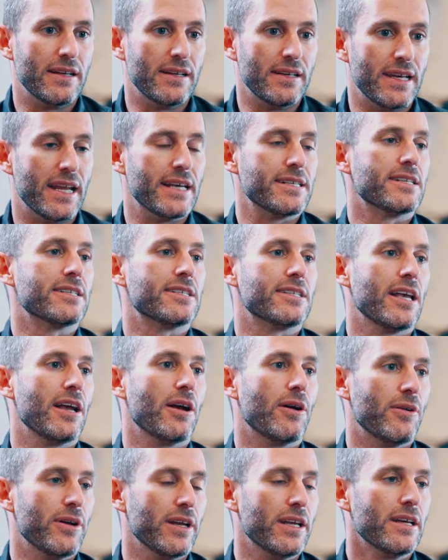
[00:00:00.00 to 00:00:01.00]

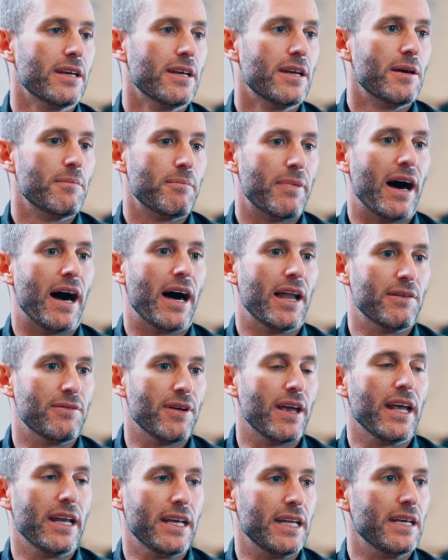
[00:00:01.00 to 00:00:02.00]
necessary part of
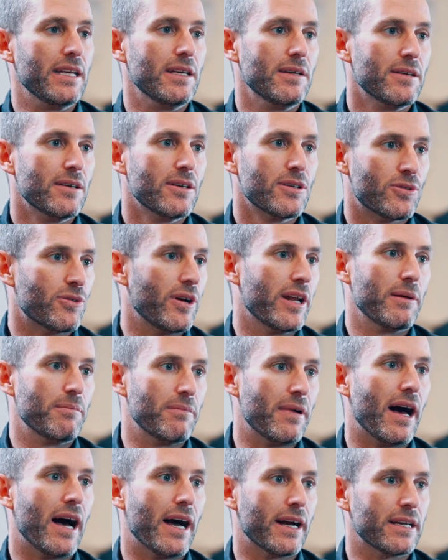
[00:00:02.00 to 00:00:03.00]
any credit
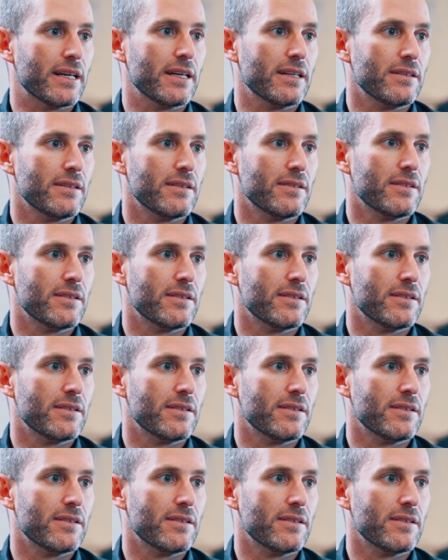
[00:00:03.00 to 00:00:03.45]
market,